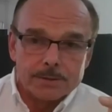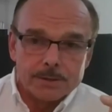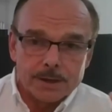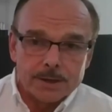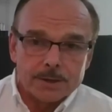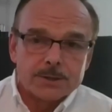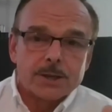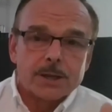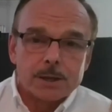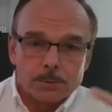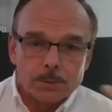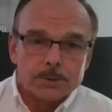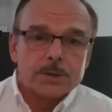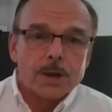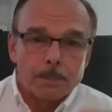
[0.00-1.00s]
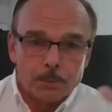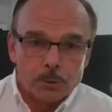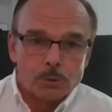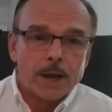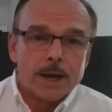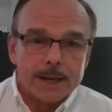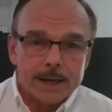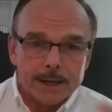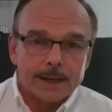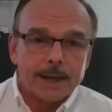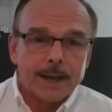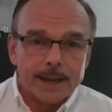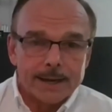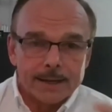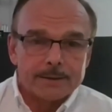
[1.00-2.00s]
the continuous upgrading
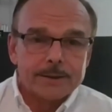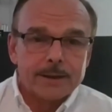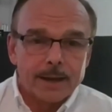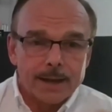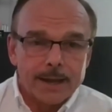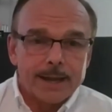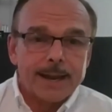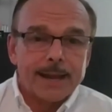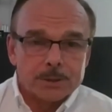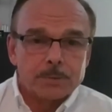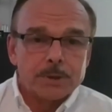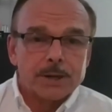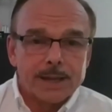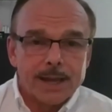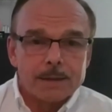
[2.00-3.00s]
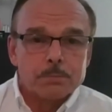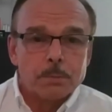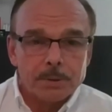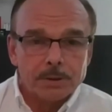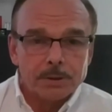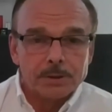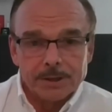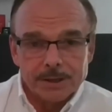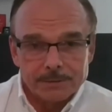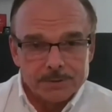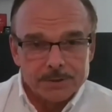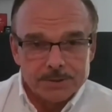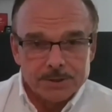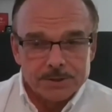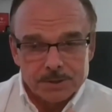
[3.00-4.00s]
and enhancement of capability of the
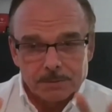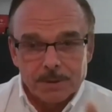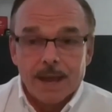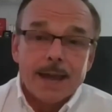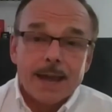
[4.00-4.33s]
system.